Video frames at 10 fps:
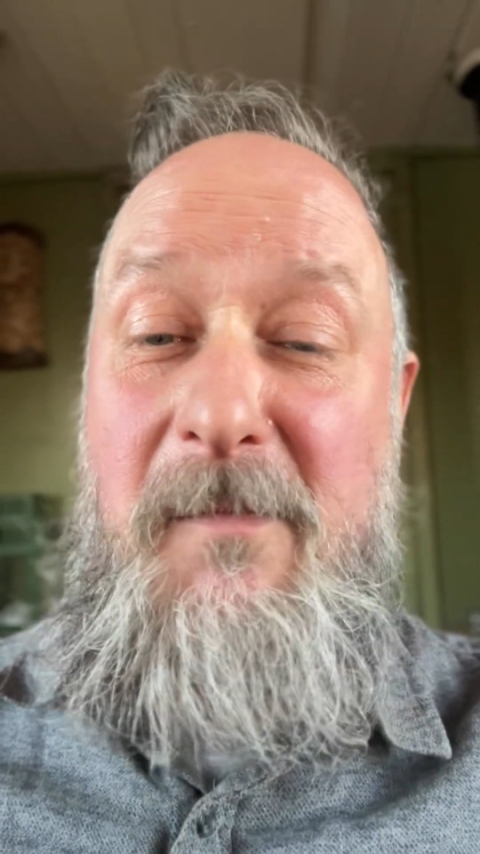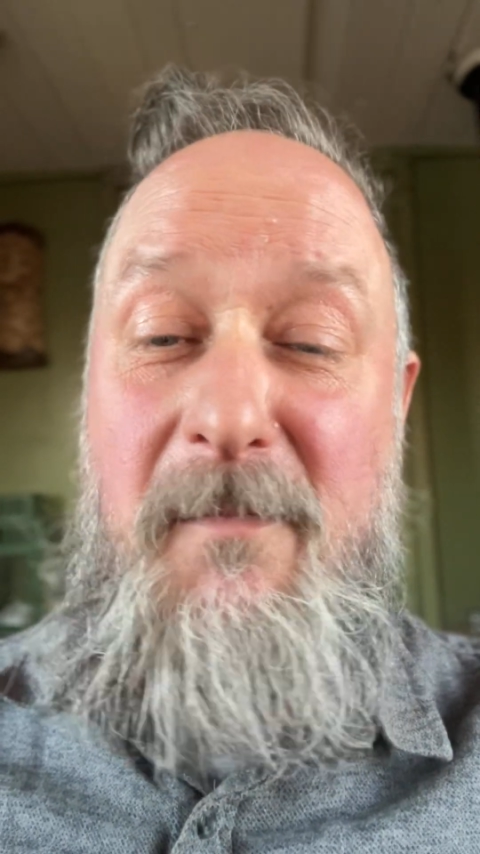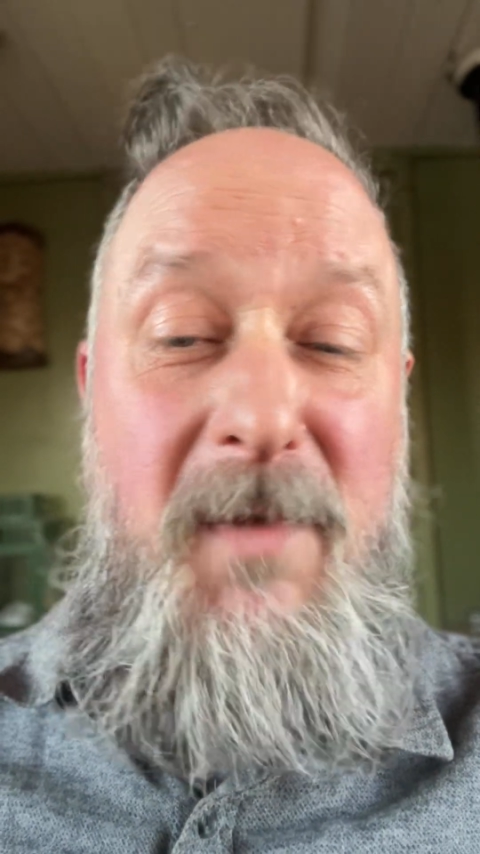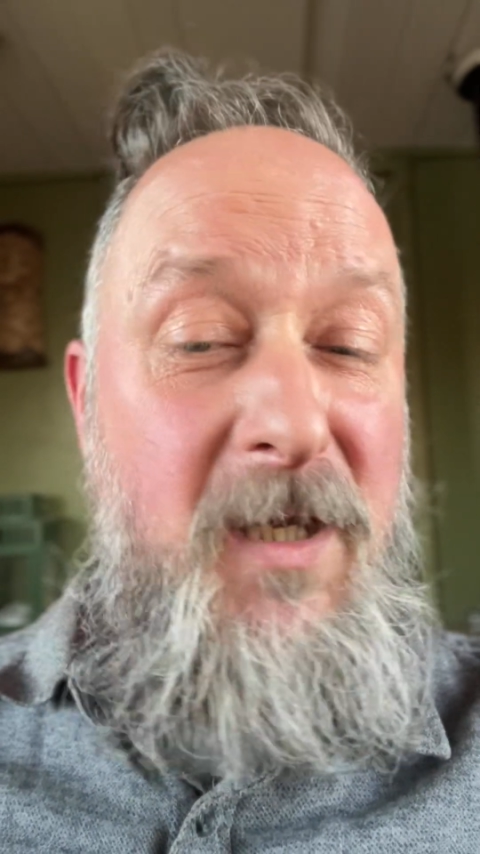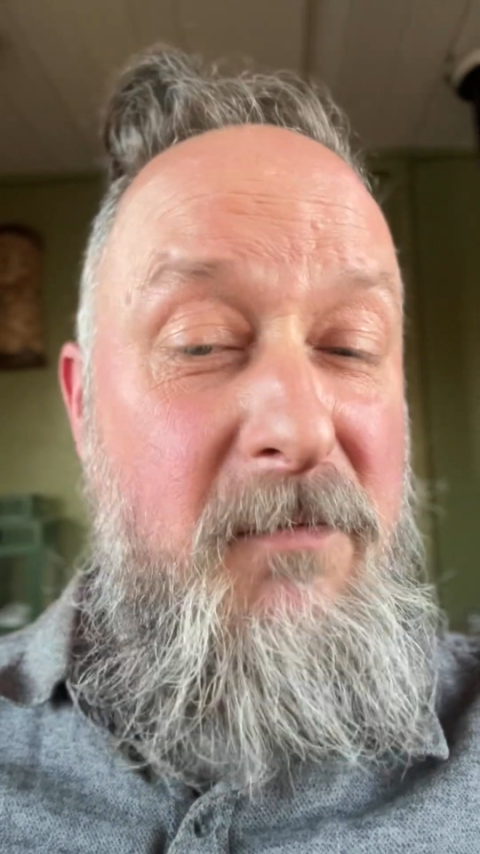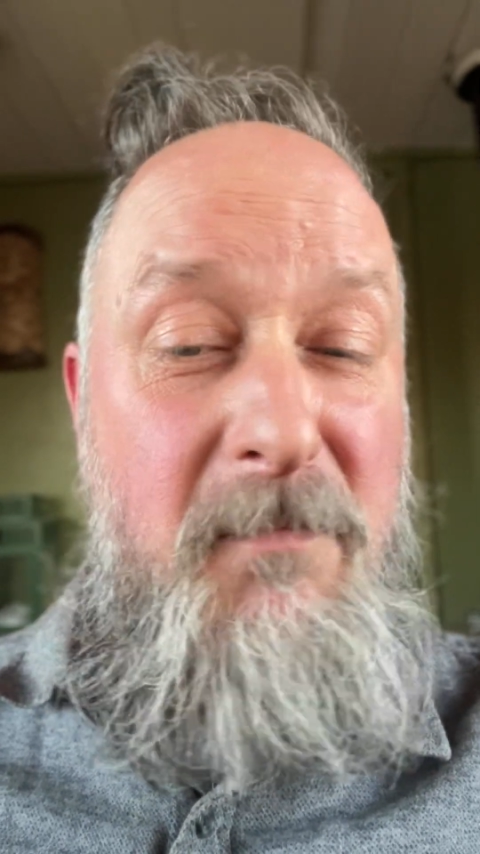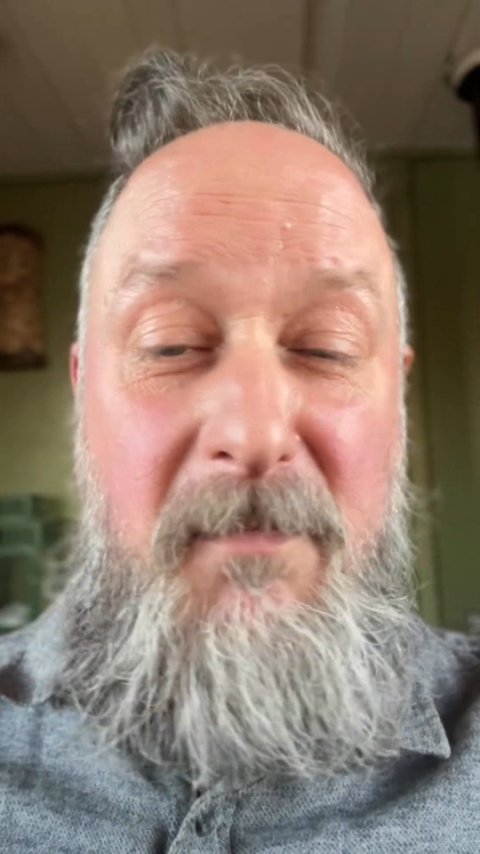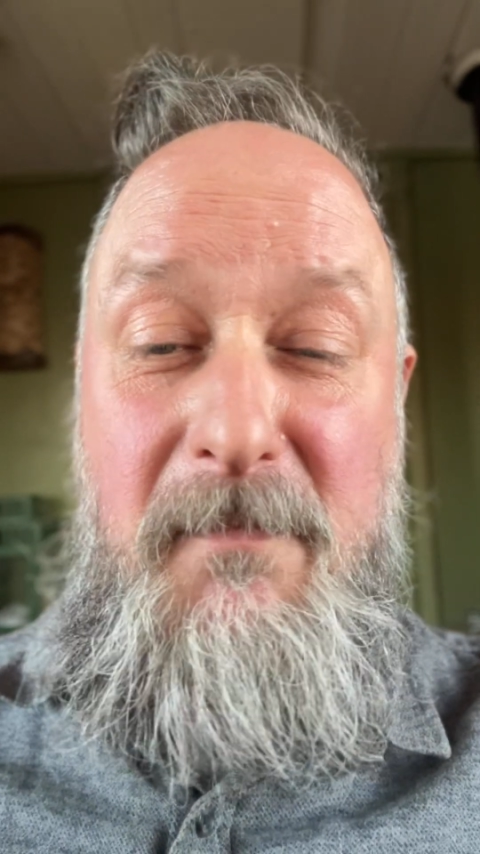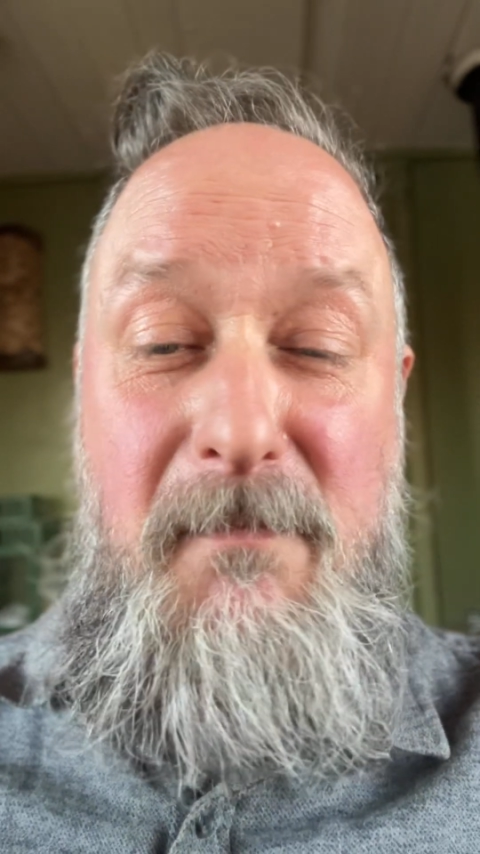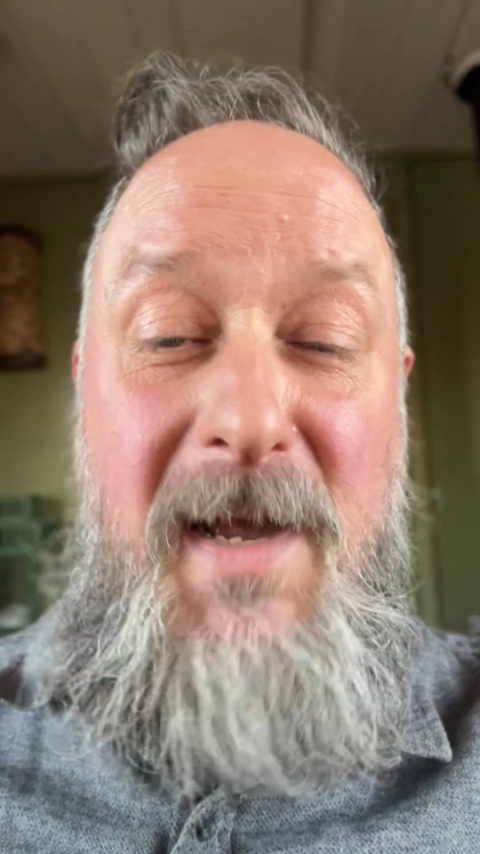make
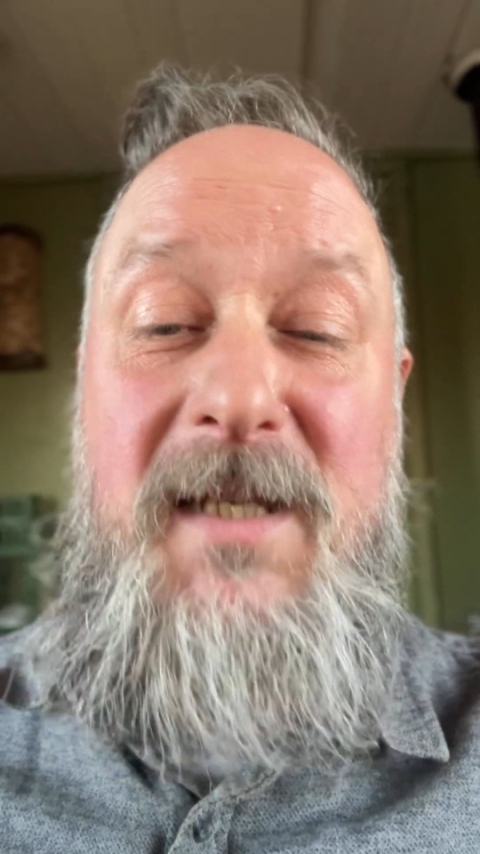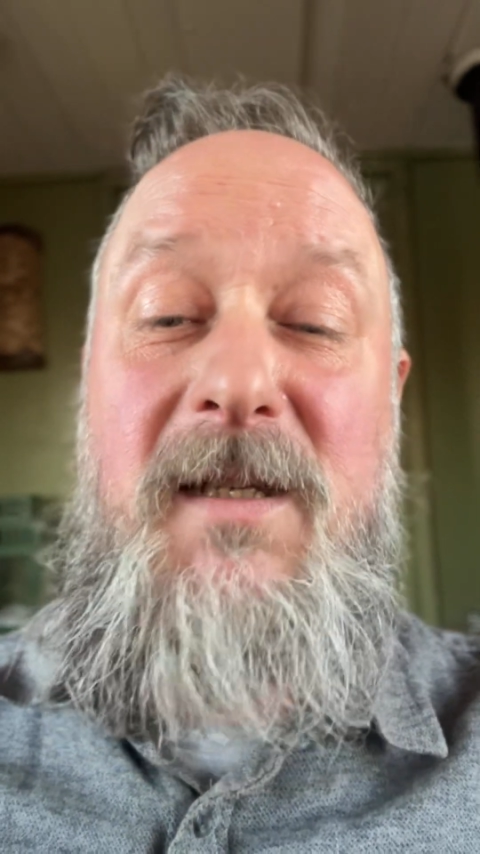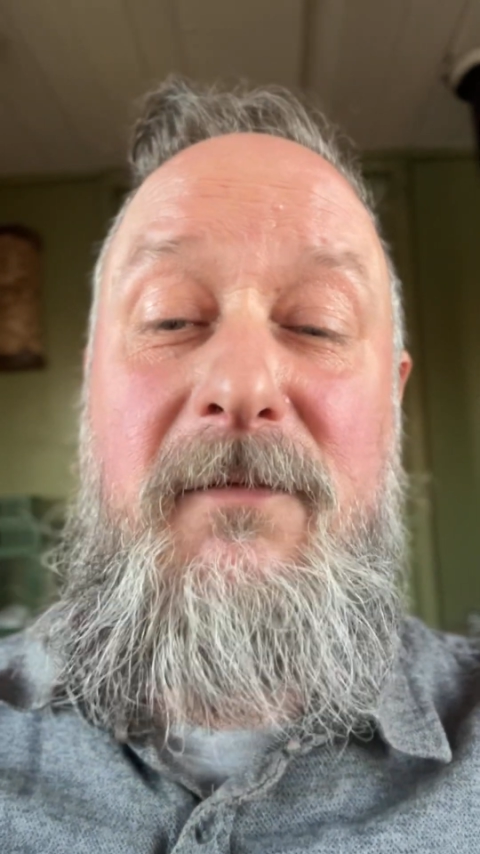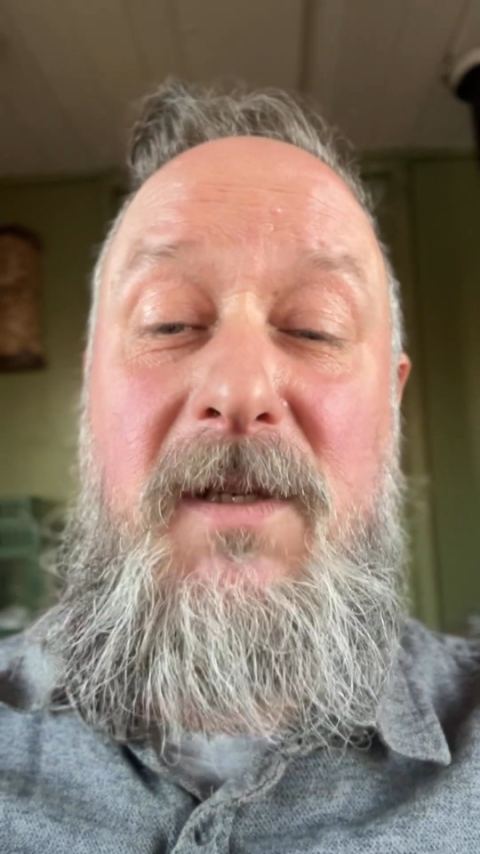massive